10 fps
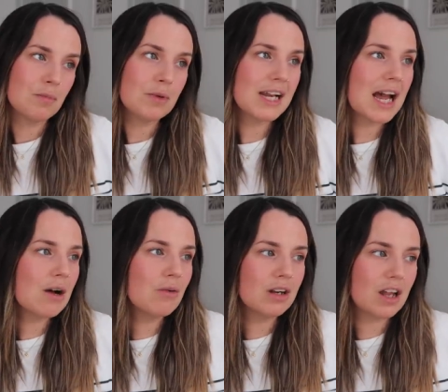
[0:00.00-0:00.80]
But
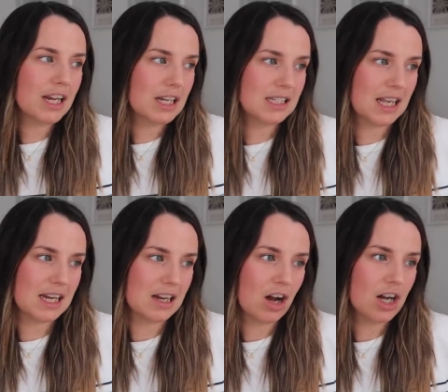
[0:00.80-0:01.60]
now, like I
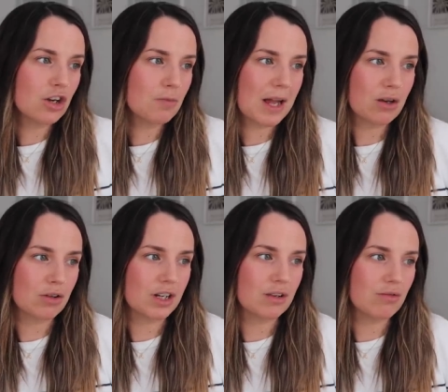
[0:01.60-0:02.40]
say, I look back
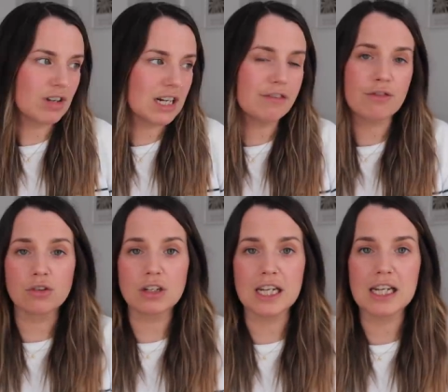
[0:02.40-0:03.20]
on it really
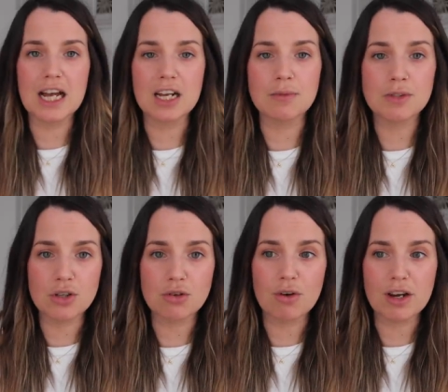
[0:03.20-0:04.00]
fondly and I'm
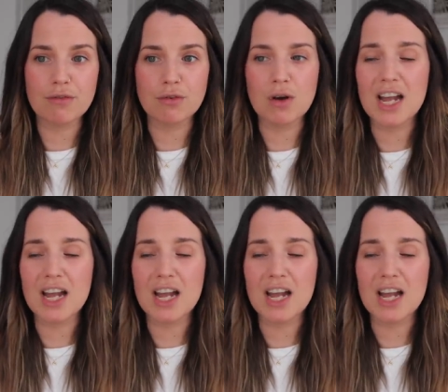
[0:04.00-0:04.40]
so grateful.